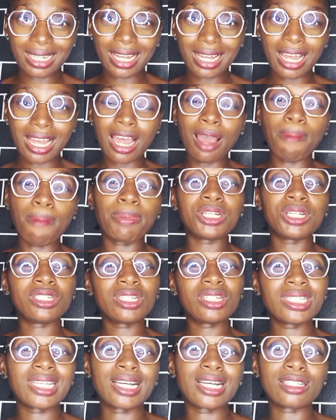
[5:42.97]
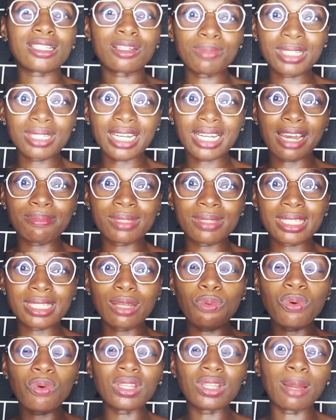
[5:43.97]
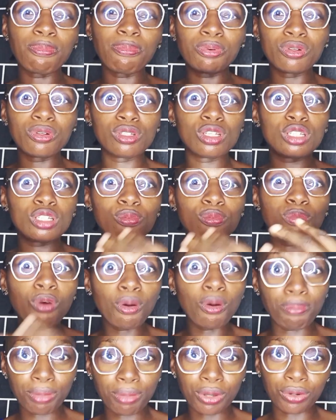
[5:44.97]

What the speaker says: but it's just that sometimes the one that produces more milk